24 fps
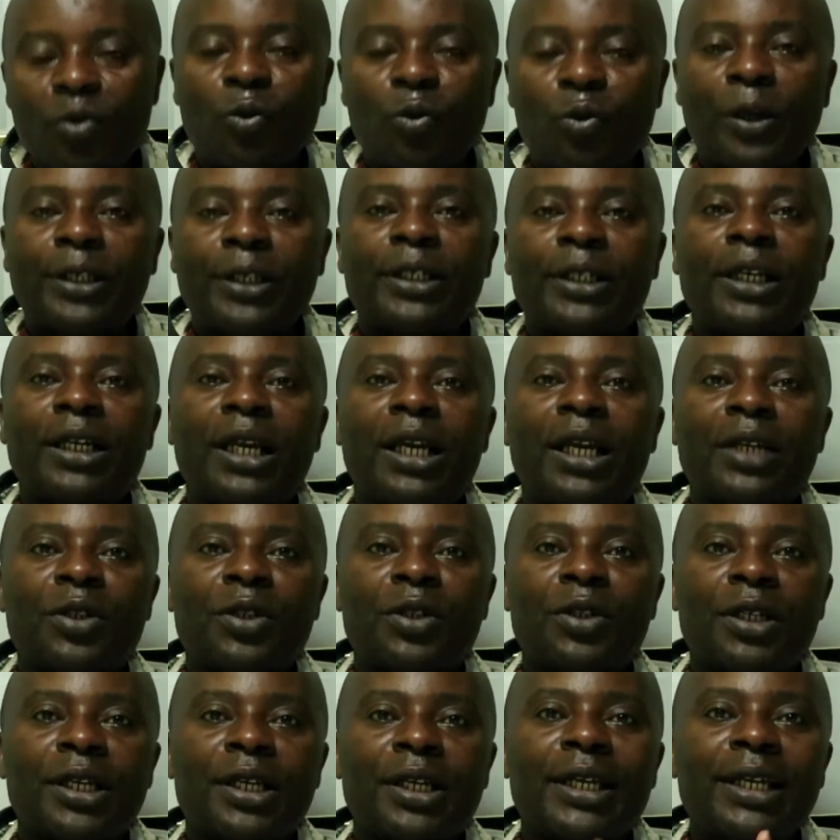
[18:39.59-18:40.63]
quite
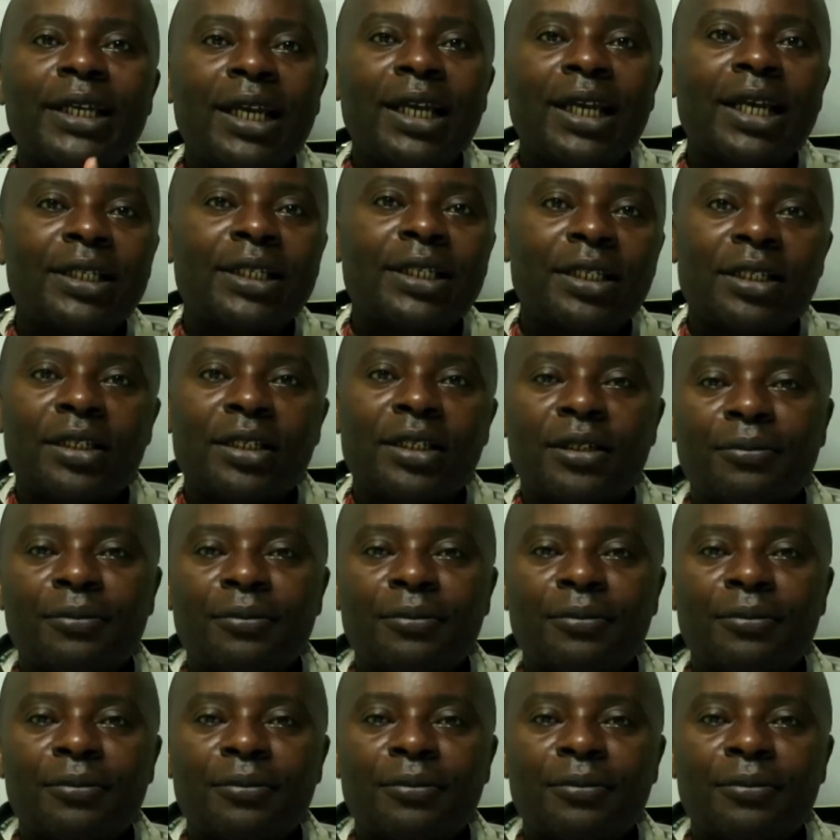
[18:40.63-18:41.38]
inelastic.